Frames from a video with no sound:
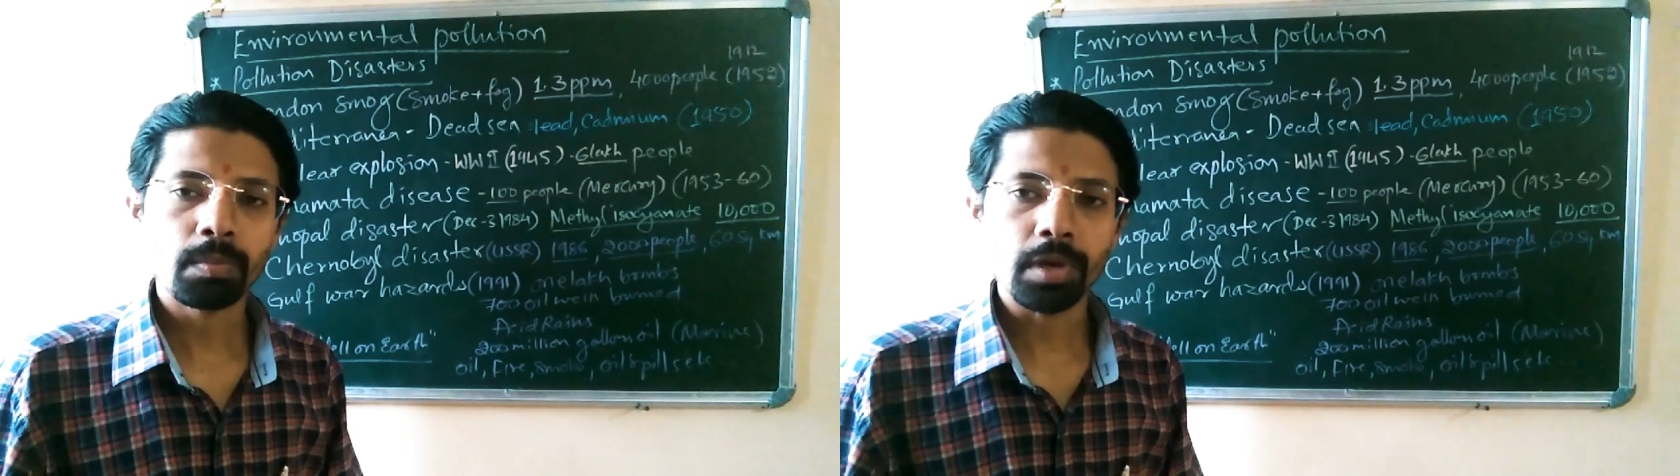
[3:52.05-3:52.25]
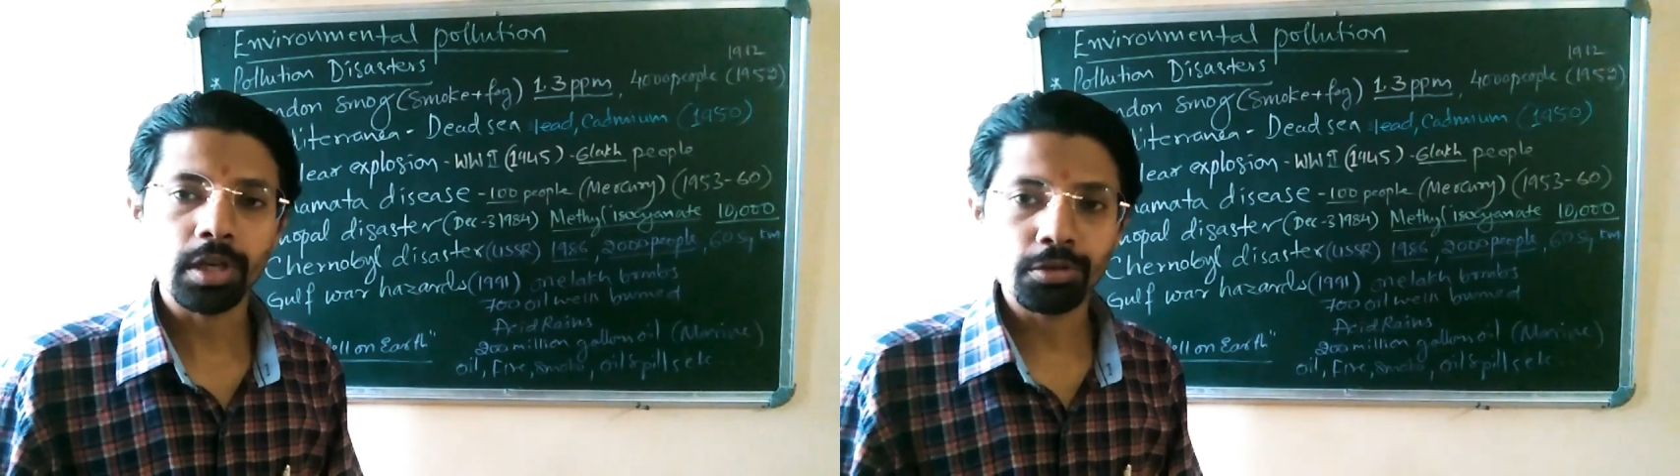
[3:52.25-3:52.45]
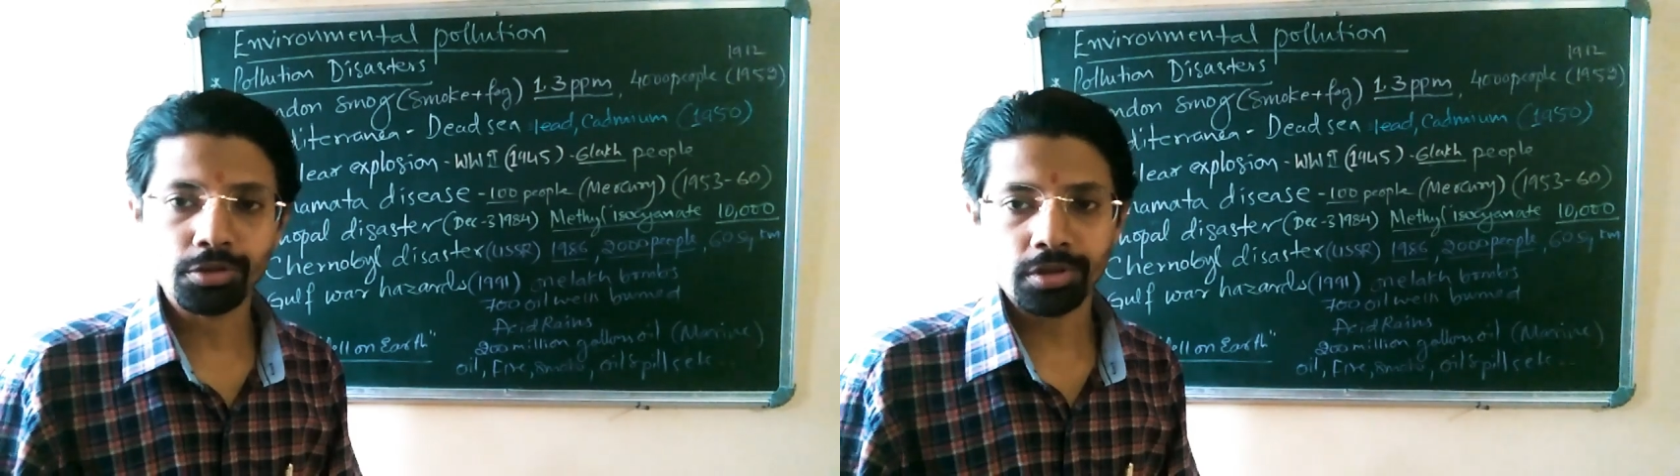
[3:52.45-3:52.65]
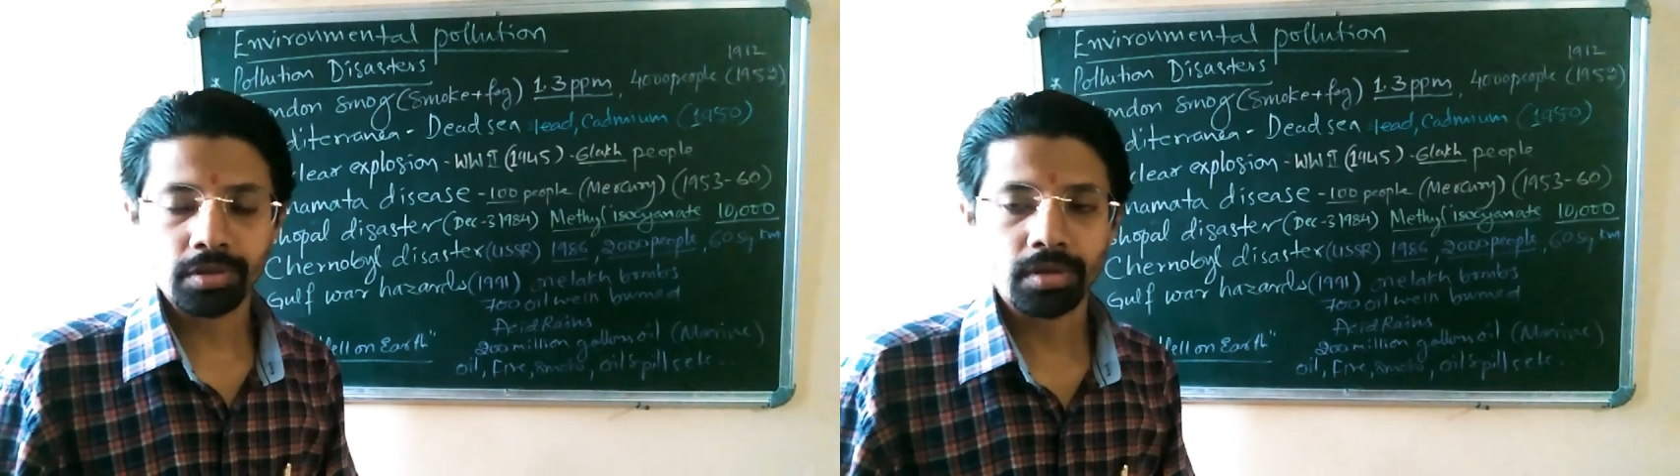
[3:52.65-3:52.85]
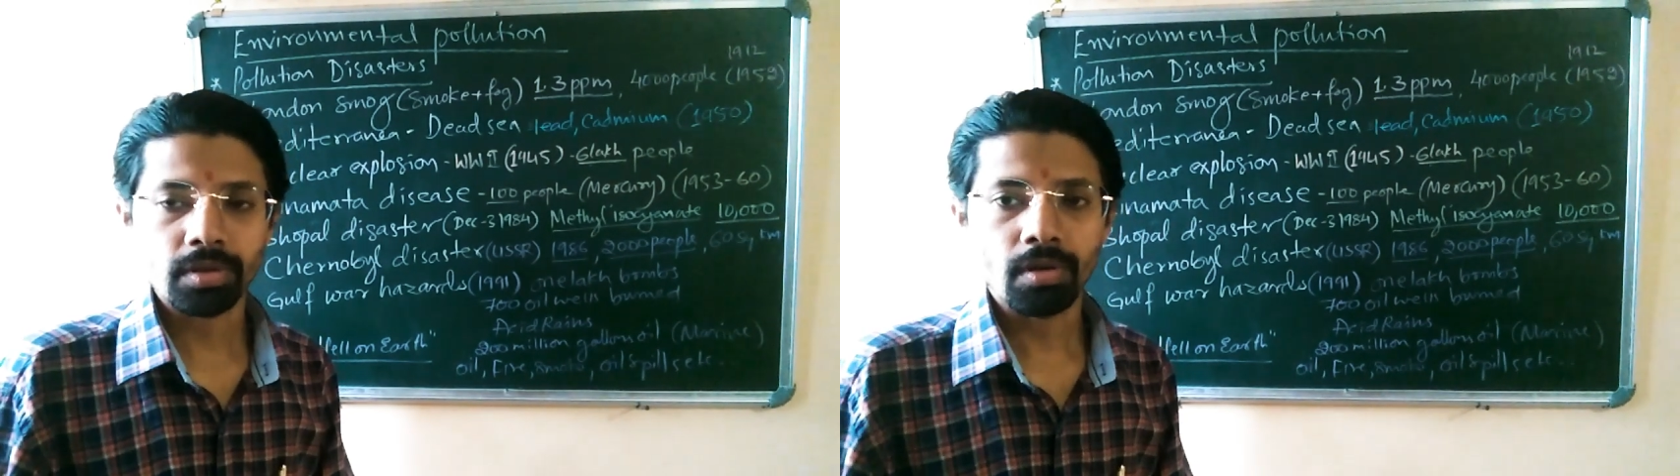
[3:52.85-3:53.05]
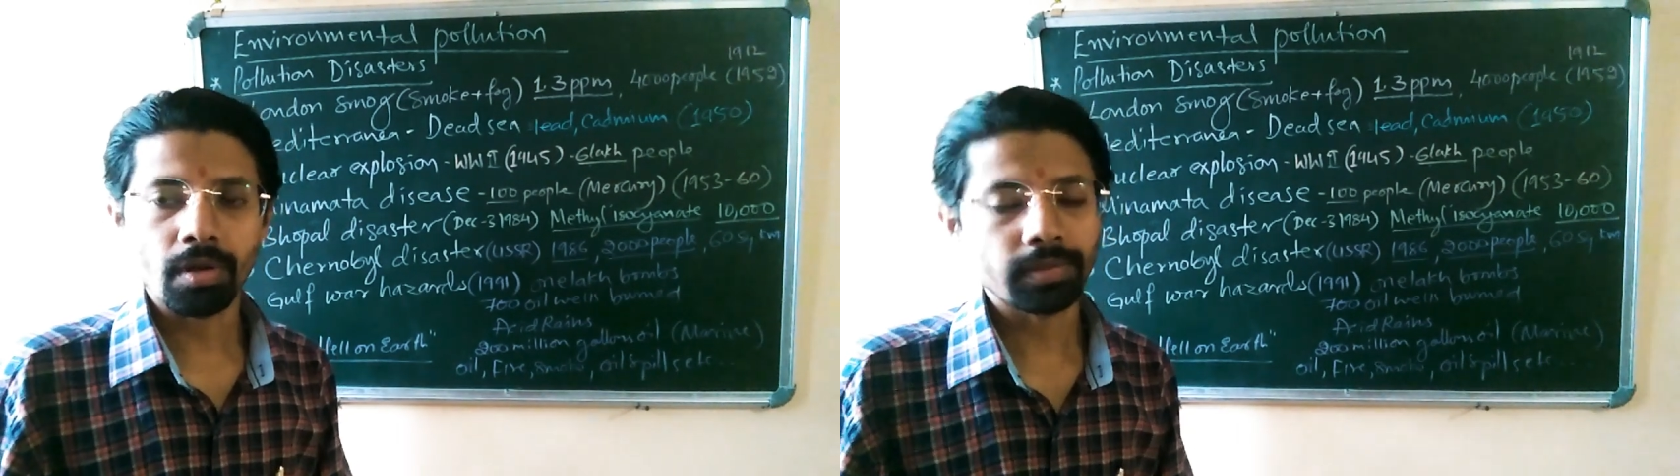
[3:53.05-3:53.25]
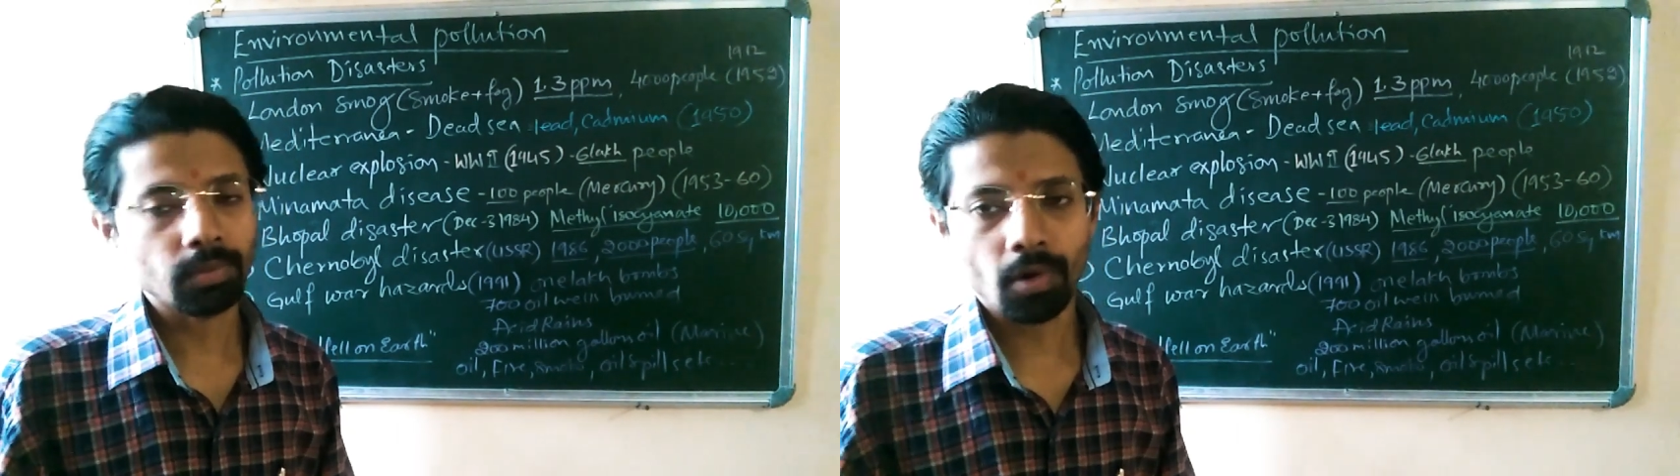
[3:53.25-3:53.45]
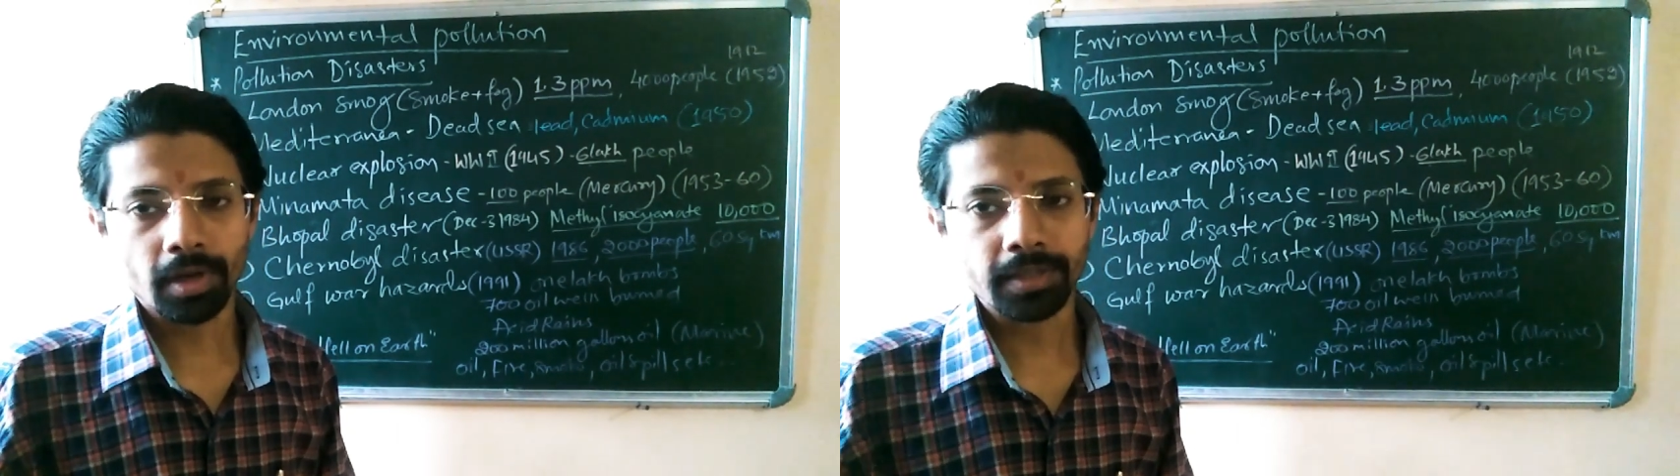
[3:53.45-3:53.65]
pollution of the
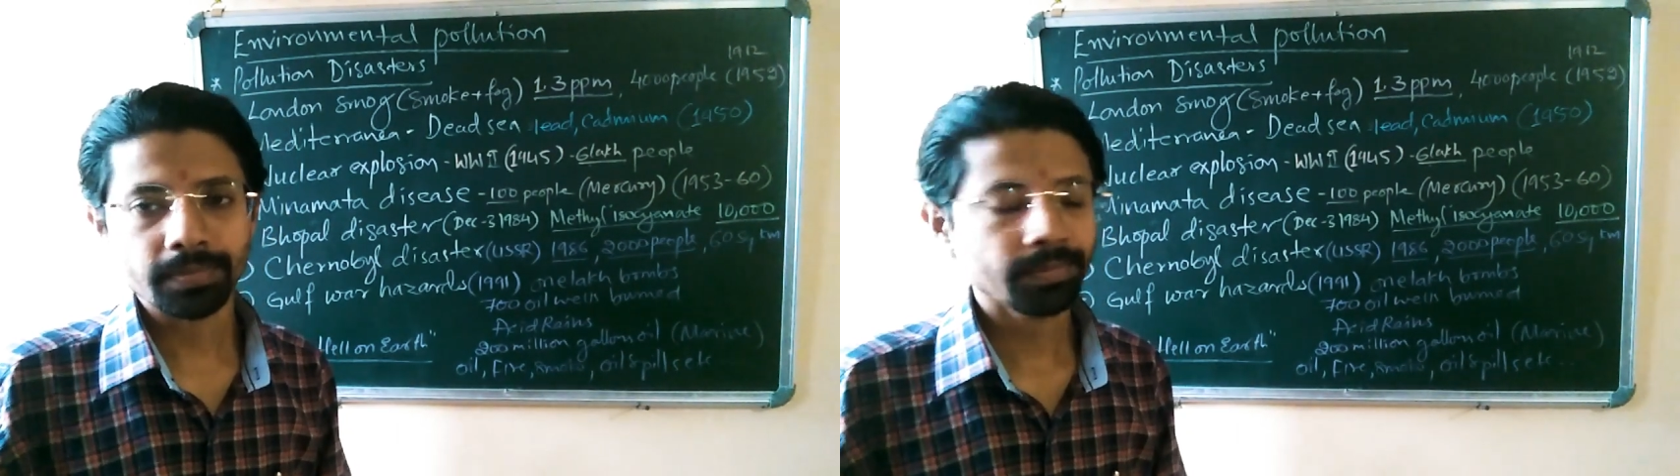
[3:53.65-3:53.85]
water.